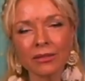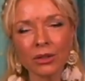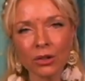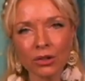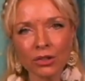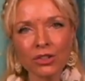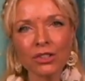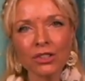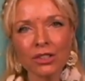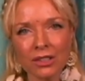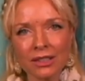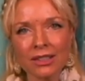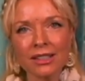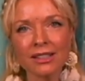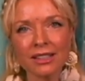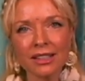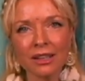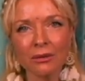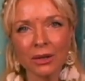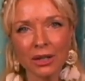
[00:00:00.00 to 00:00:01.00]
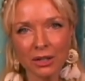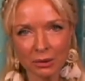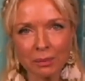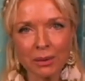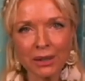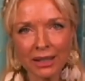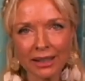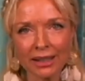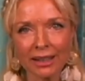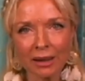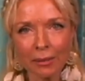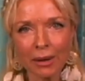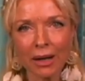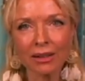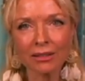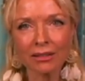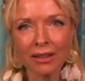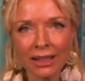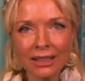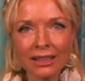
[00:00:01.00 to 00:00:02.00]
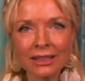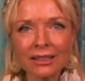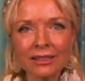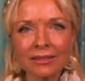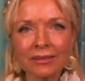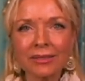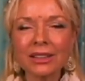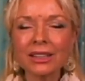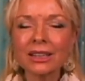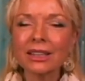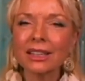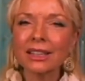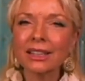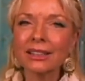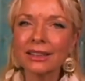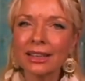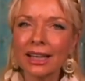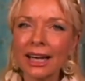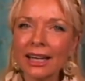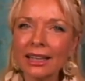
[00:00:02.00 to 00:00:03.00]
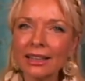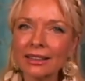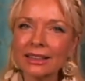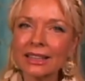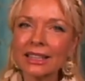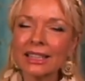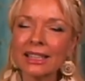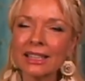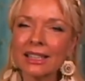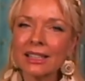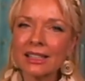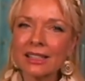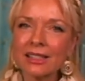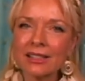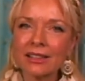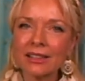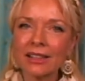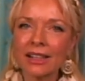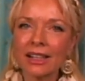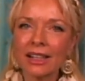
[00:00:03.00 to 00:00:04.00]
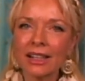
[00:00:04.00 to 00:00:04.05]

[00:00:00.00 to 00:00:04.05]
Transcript: consciousness that we are speaking about, right? That is